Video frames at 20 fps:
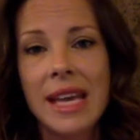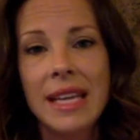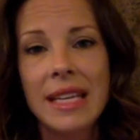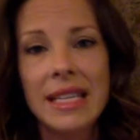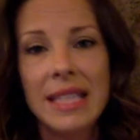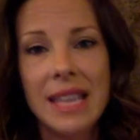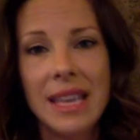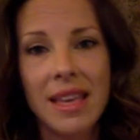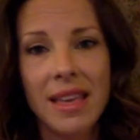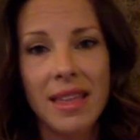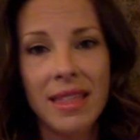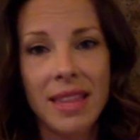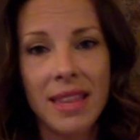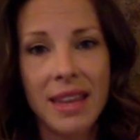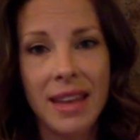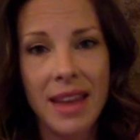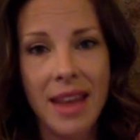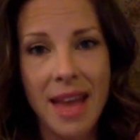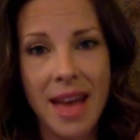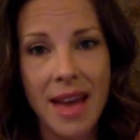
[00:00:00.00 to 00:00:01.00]
taking the
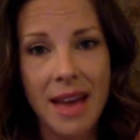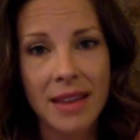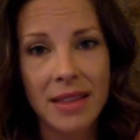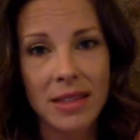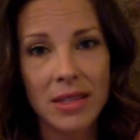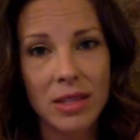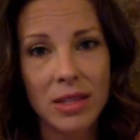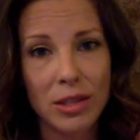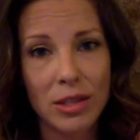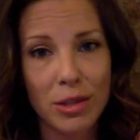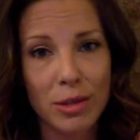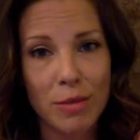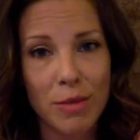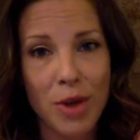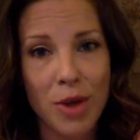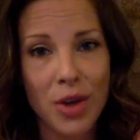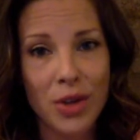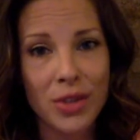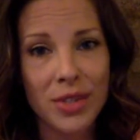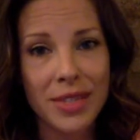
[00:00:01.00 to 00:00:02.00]
next
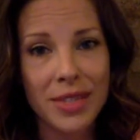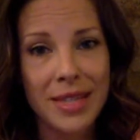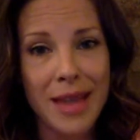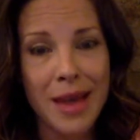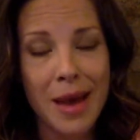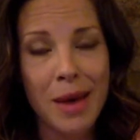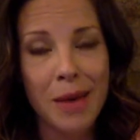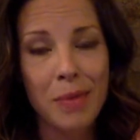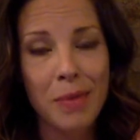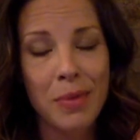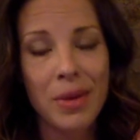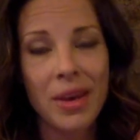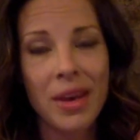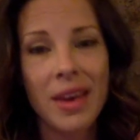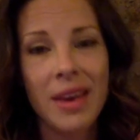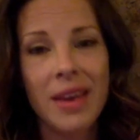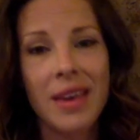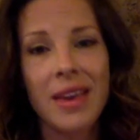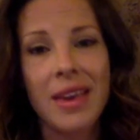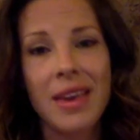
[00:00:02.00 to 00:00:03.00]
small step,
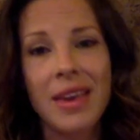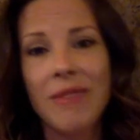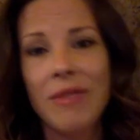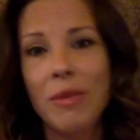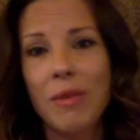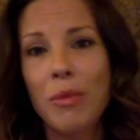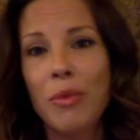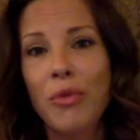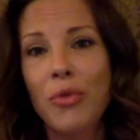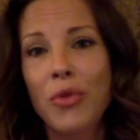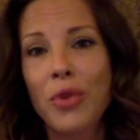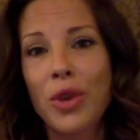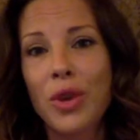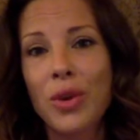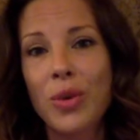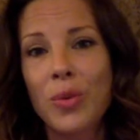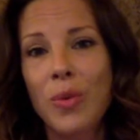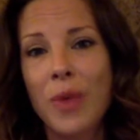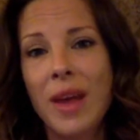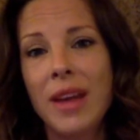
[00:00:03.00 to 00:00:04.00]
even before you're
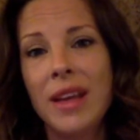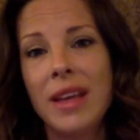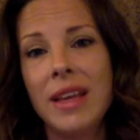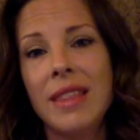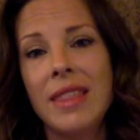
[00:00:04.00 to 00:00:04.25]
ready.